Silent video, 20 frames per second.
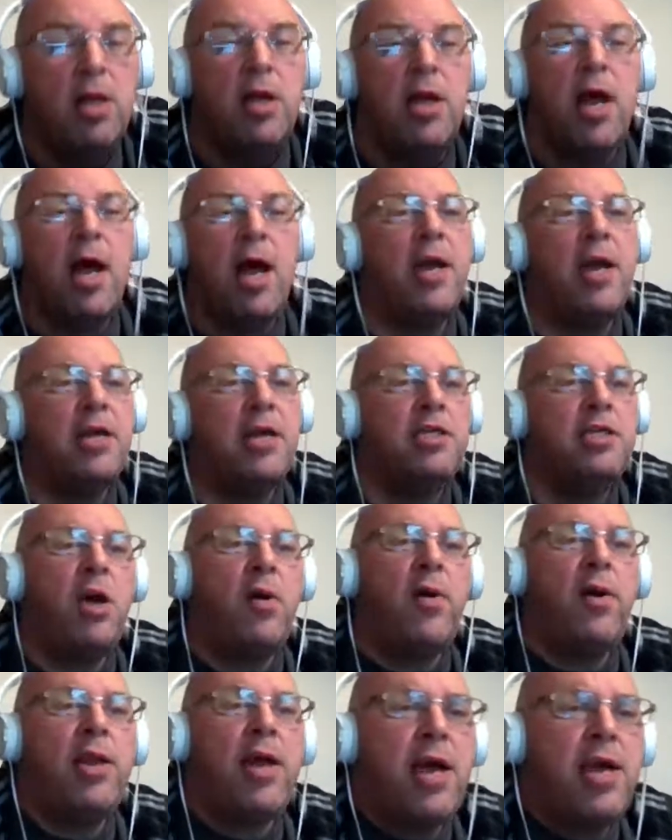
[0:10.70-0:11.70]
How you
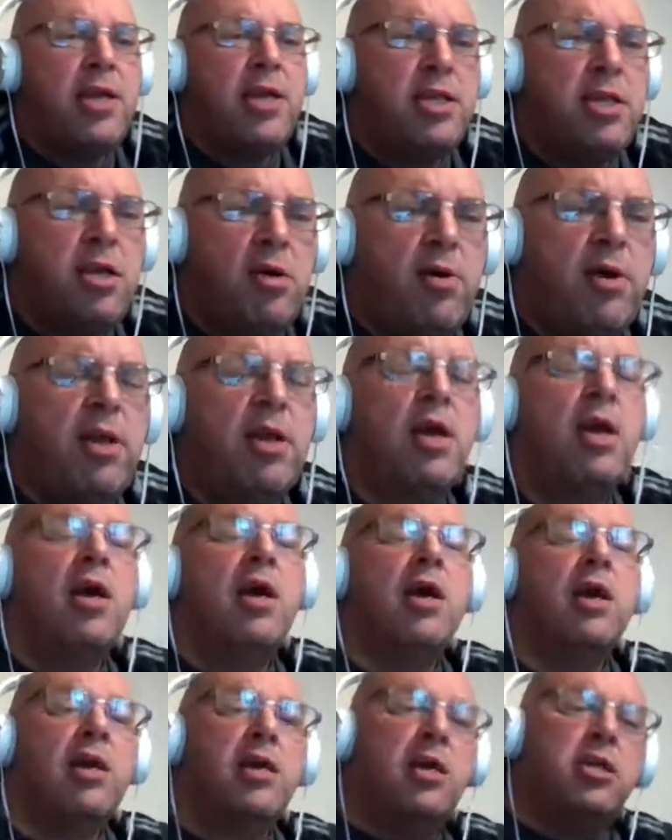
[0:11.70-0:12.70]
doing?
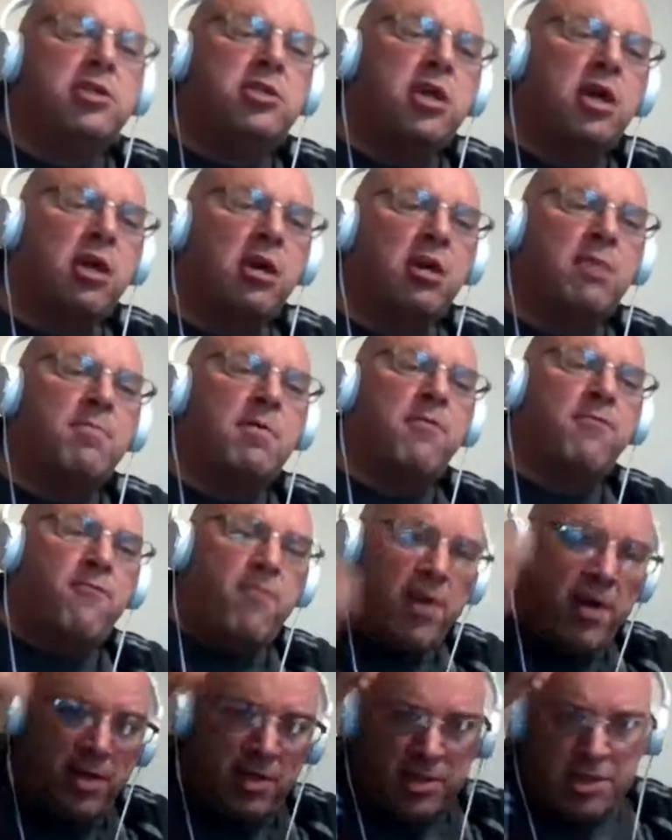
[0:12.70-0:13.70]
Chunga, my
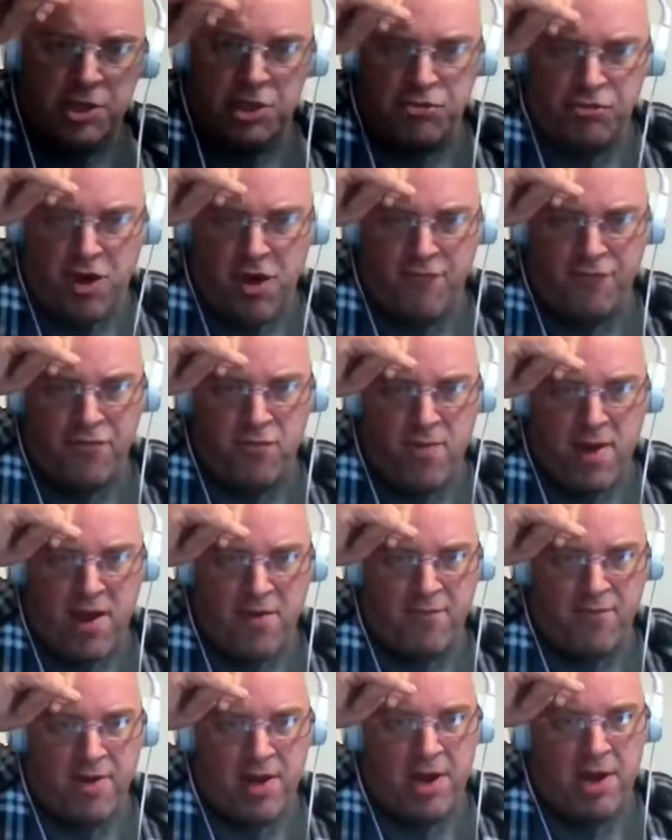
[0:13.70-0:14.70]
friends, it's Trev the Rev,
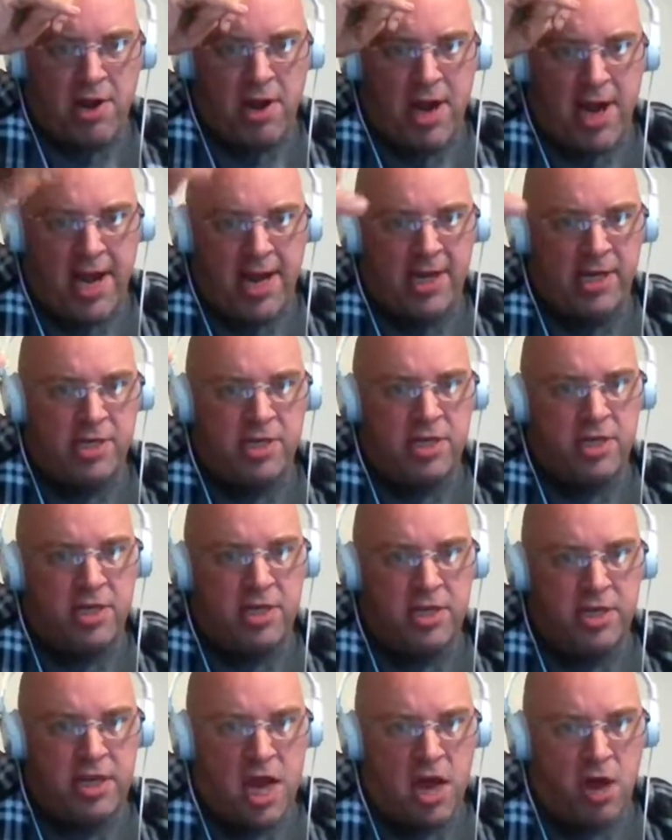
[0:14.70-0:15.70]
and I ain't
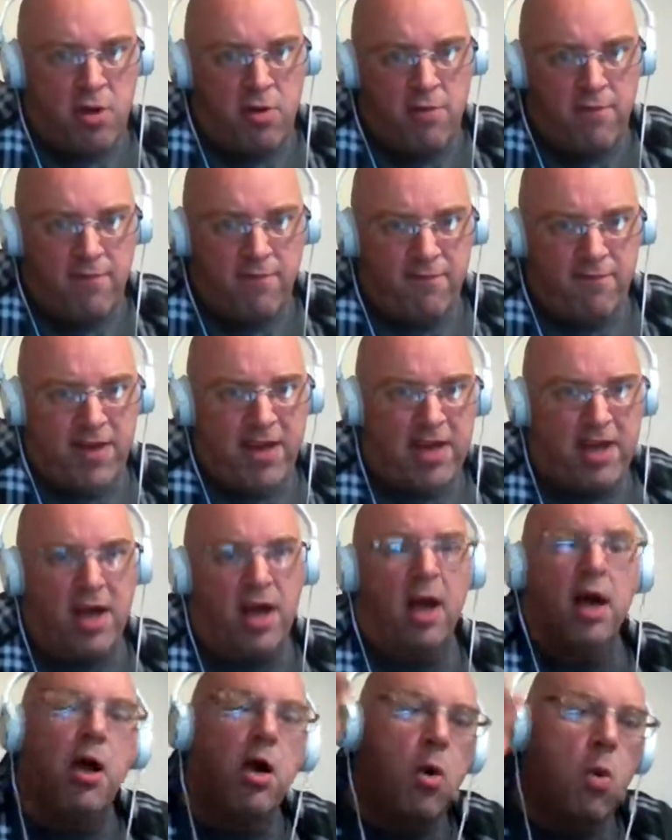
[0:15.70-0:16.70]
no vicar.
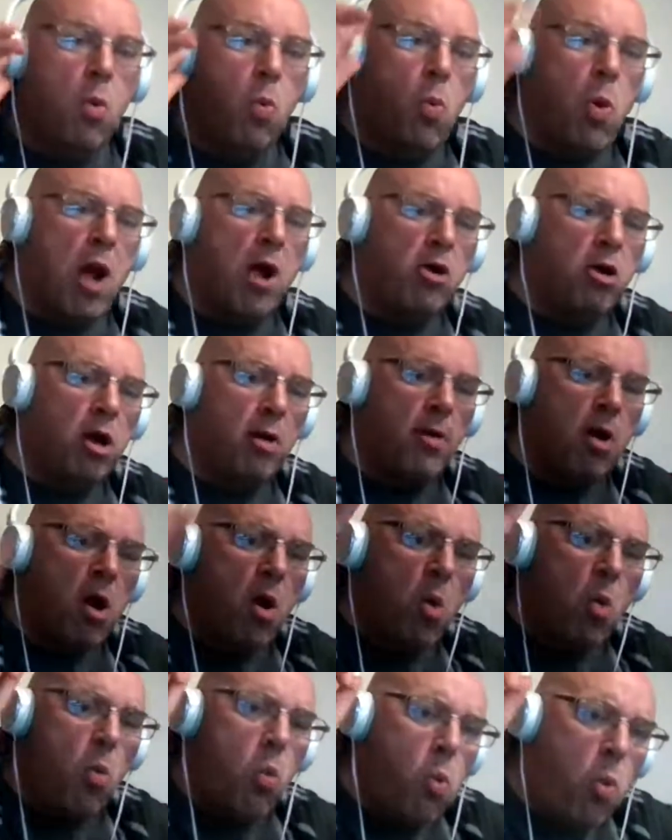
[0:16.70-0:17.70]
Welcome,
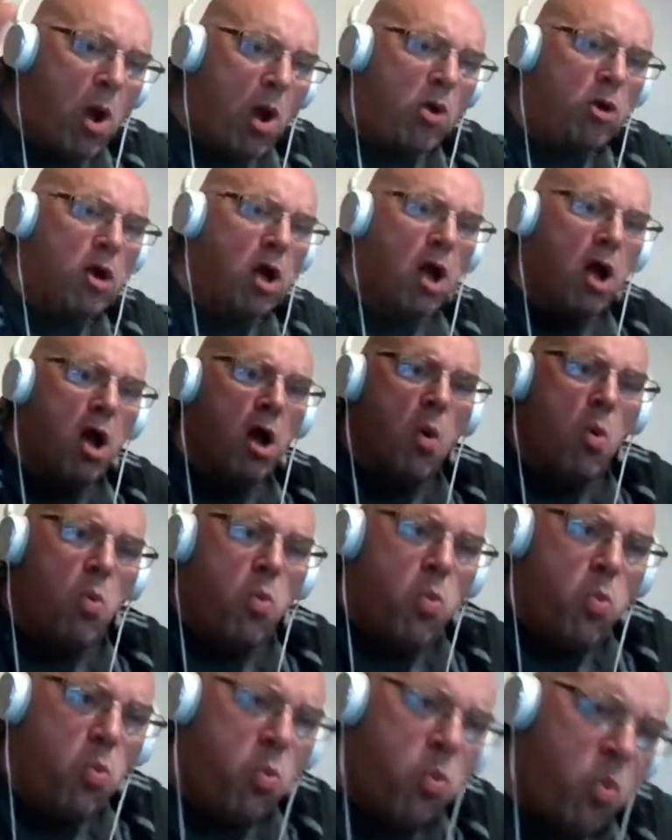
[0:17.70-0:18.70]
welcome,
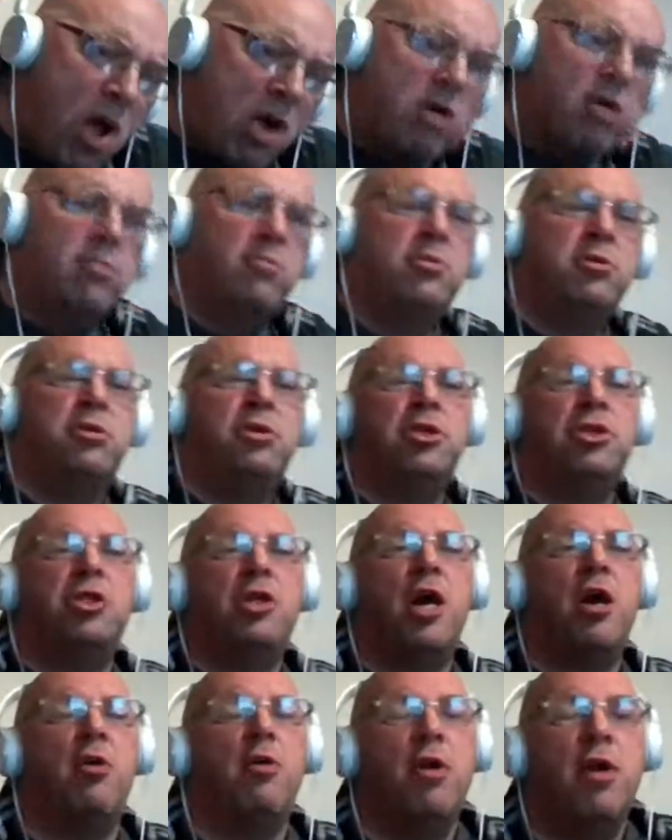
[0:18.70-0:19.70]
welcome to the show.
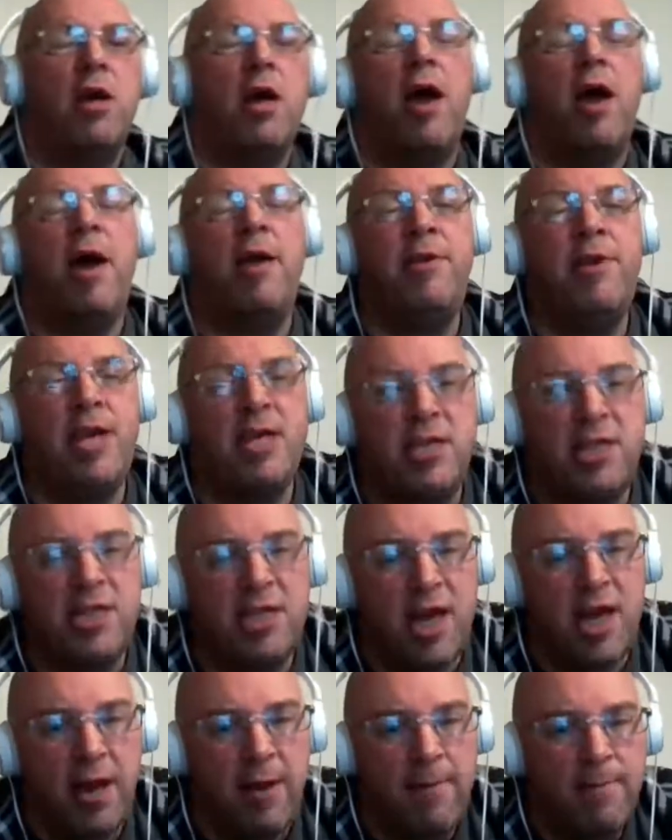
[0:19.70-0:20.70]
And
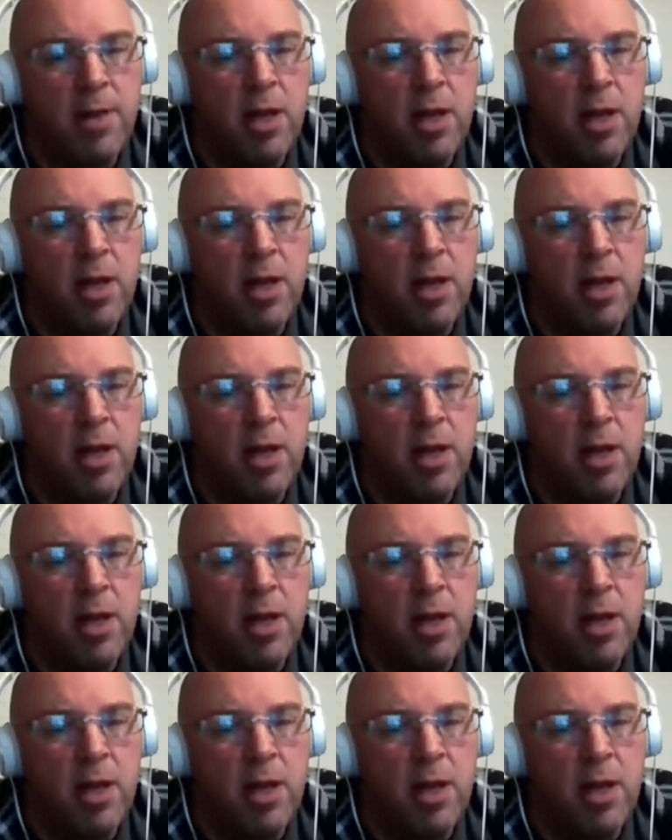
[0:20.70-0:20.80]
yesterday,